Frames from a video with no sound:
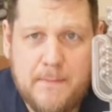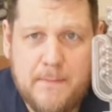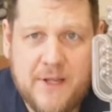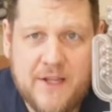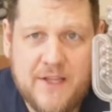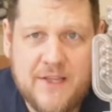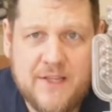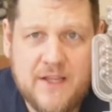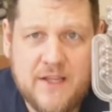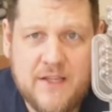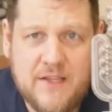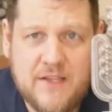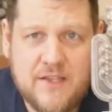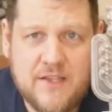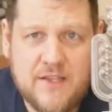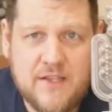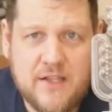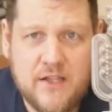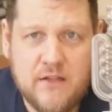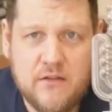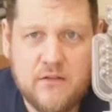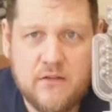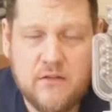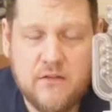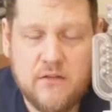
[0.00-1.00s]
but they
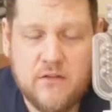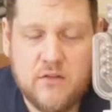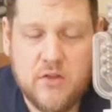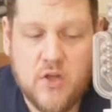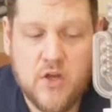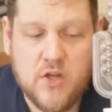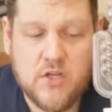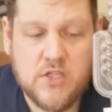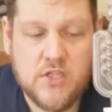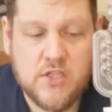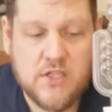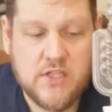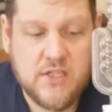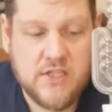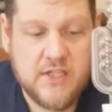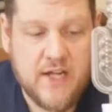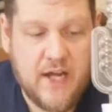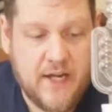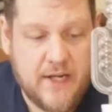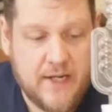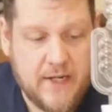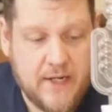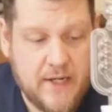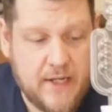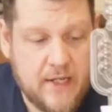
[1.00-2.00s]
still not
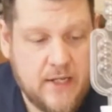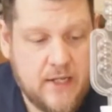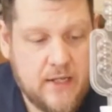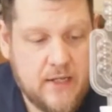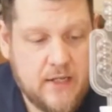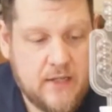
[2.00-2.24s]
done.